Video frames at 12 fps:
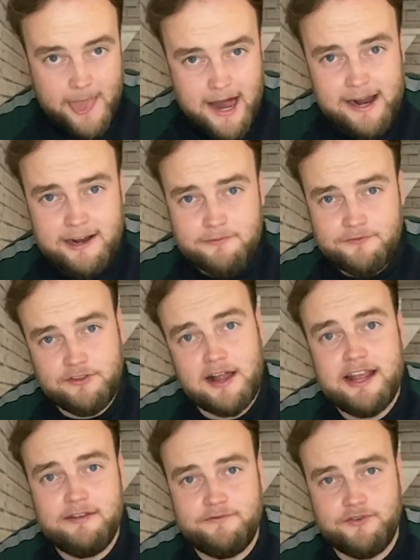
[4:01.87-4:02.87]
I am
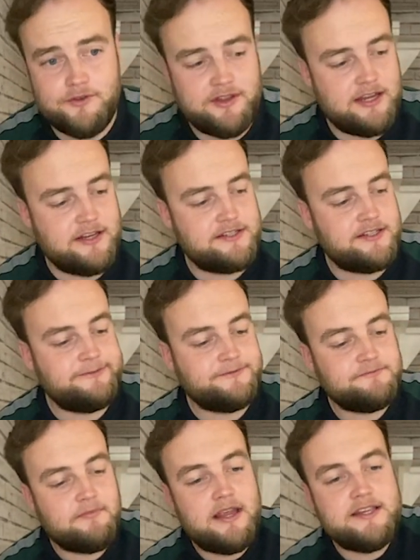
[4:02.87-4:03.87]
flying through these.
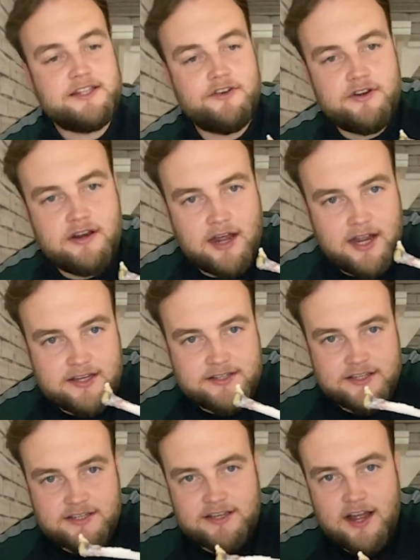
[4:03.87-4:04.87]
Is there a
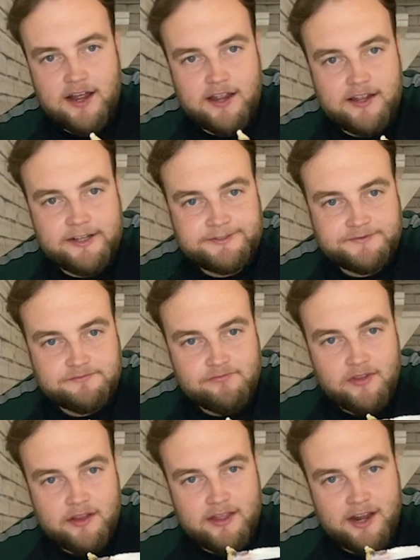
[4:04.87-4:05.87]
nicer sight
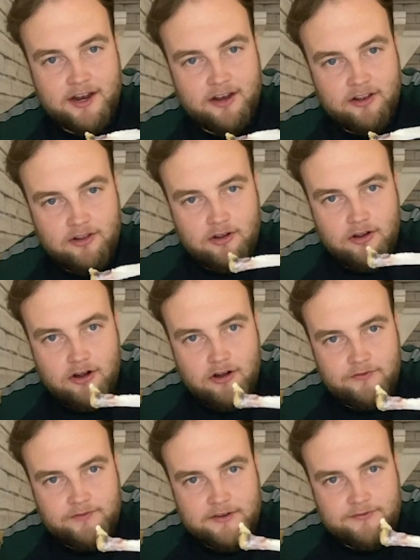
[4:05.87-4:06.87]
than a
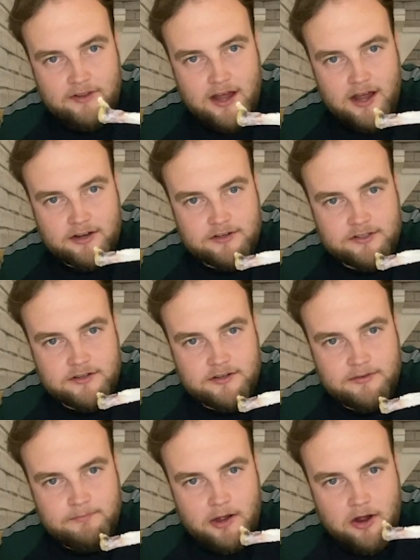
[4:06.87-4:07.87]
lovely flat
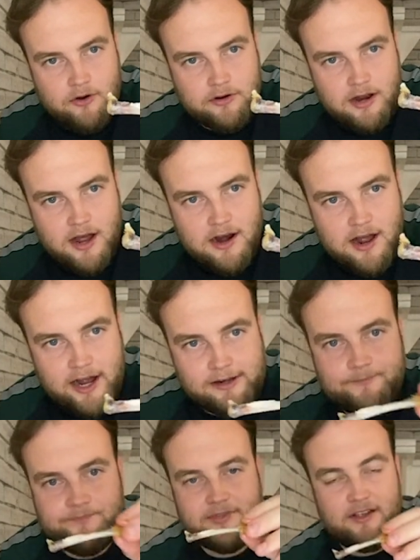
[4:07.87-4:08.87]
bone like that?
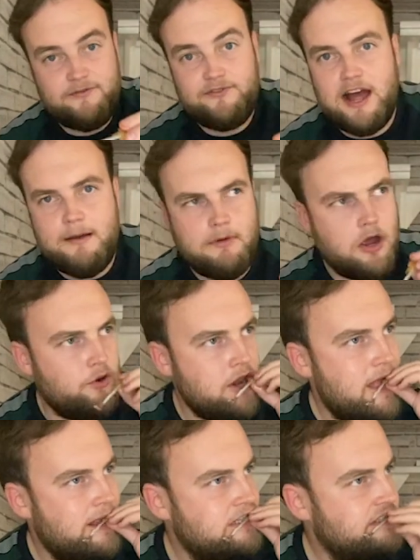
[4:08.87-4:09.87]
Flat bone.
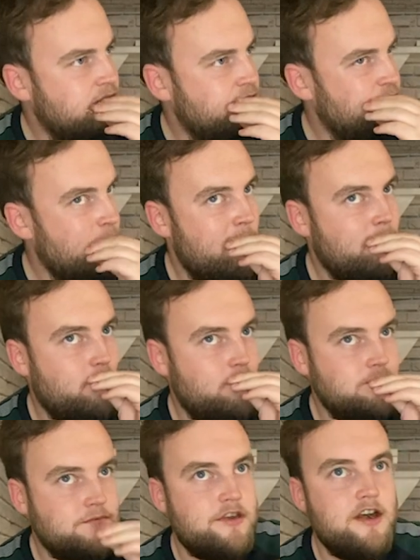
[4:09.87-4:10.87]

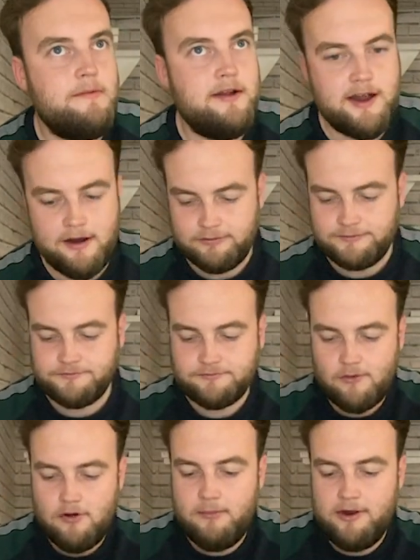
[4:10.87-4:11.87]
Check me out,
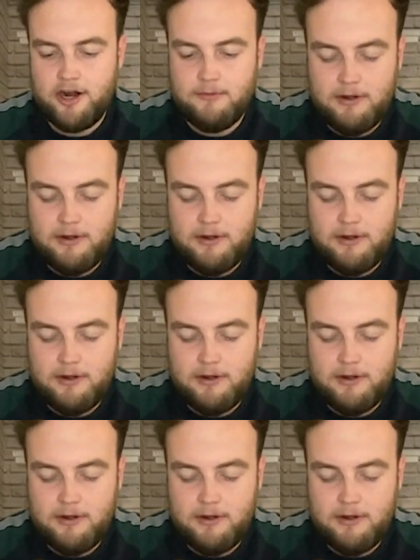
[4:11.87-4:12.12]
what am I on